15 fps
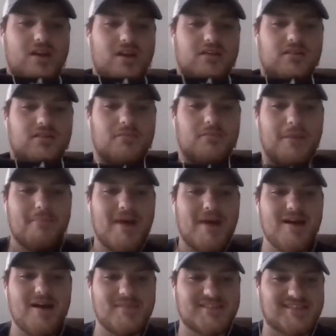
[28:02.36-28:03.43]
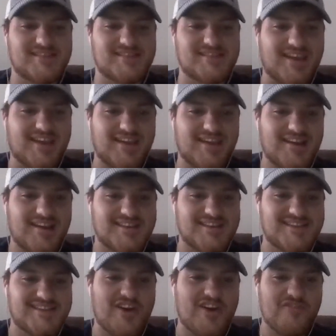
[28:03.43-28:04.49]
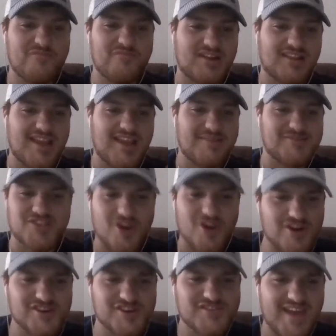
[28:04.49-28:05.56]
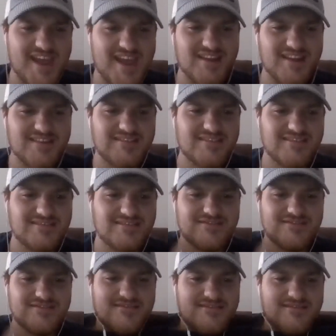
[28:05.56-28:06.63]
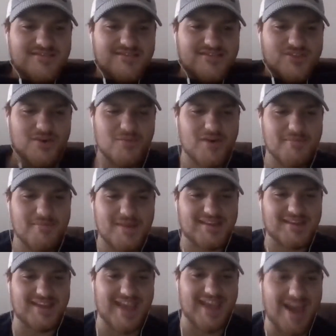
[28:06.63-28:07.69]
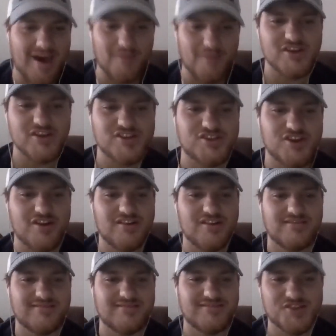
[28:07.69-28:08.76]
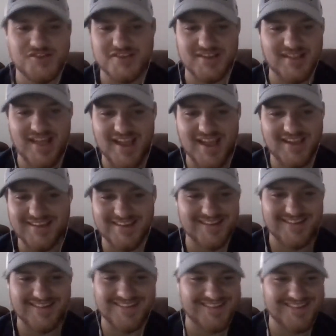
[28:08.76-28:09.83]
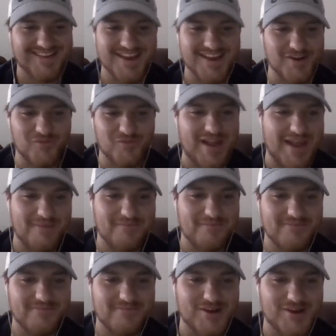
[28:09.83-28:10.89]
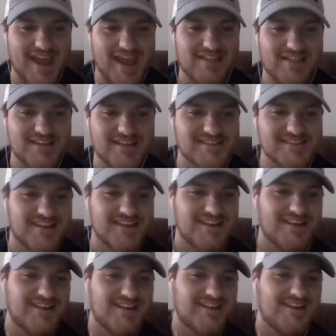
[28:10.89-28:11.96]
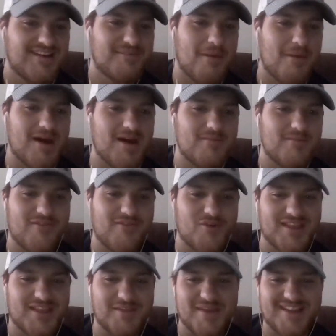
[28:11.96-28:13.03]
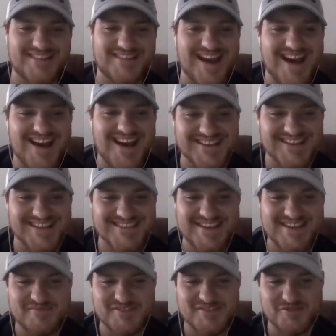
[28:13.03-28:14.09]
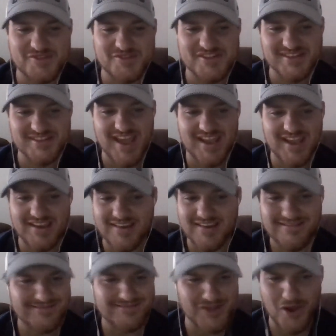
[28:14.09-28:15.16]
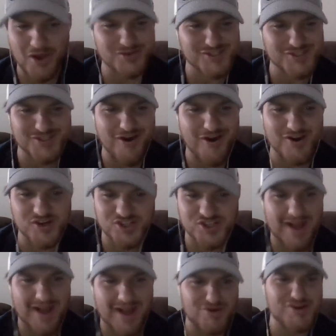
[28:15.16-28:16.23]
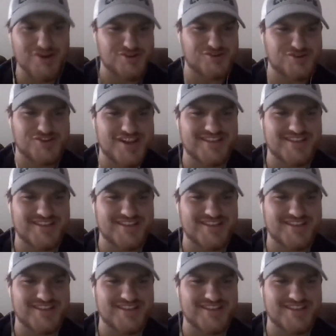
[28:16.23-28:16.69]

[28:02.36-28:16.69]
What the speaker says: my mom is like a self-proclaimed Stars fan. So I'm wearing my Cowboy shirt just to like kind of rep for Dallas. My mom never really picked the hockey team, so she's like, "Go Stars." I'm pretty sure she has